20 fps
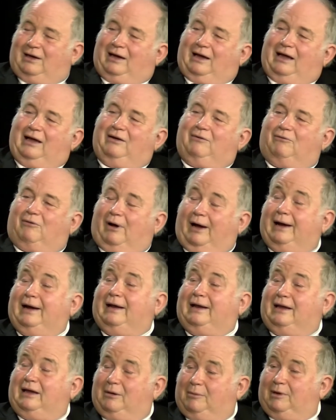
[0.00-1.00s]
and write
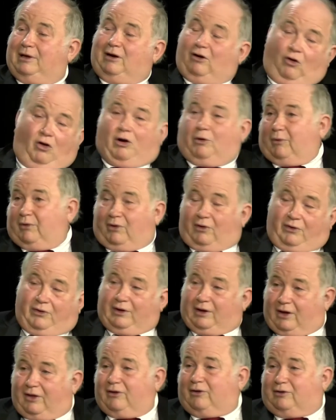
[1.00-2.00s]
him in along with all
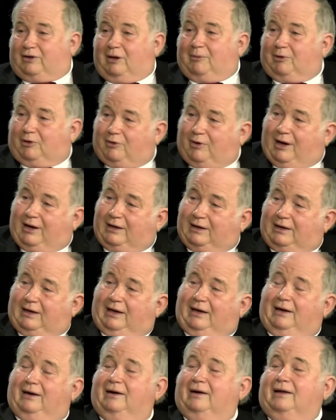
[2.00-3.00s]
the other Democratic
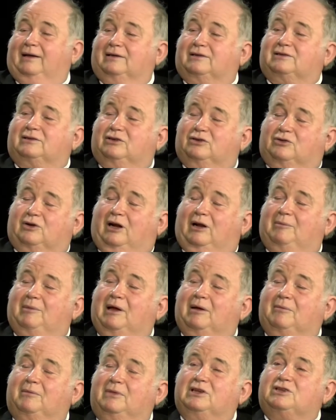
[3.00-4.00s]
candidates to try to
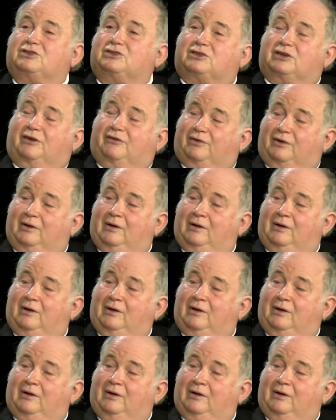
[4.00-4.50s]
make mischief.